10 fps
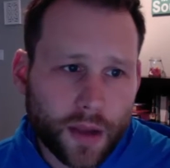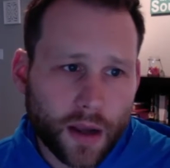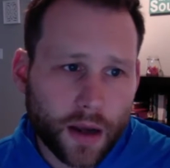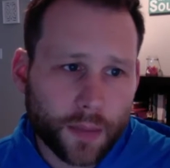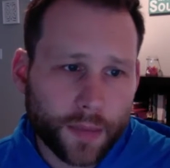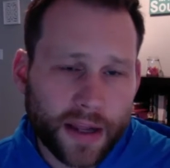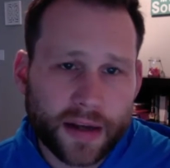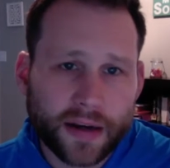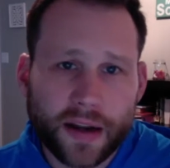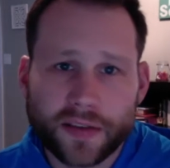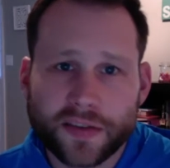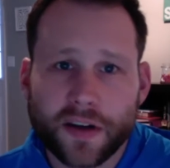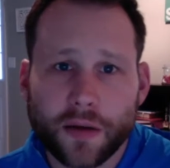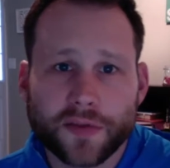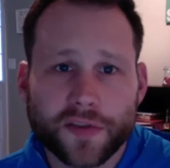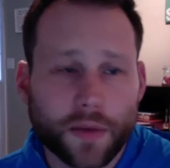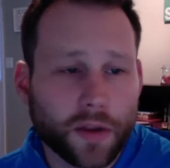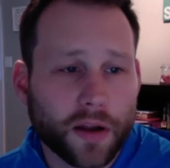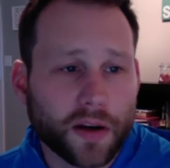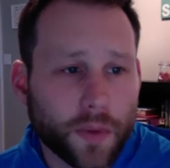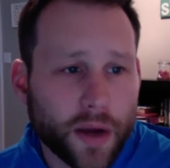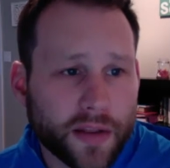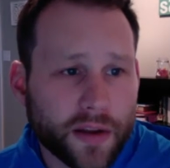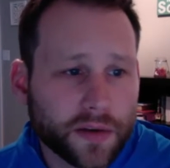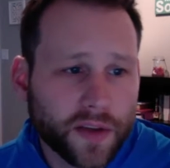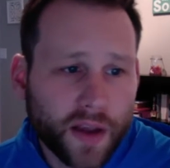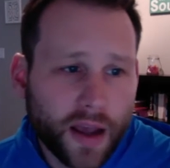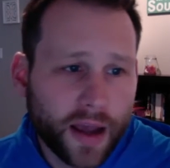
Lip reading: And start plugging away on those.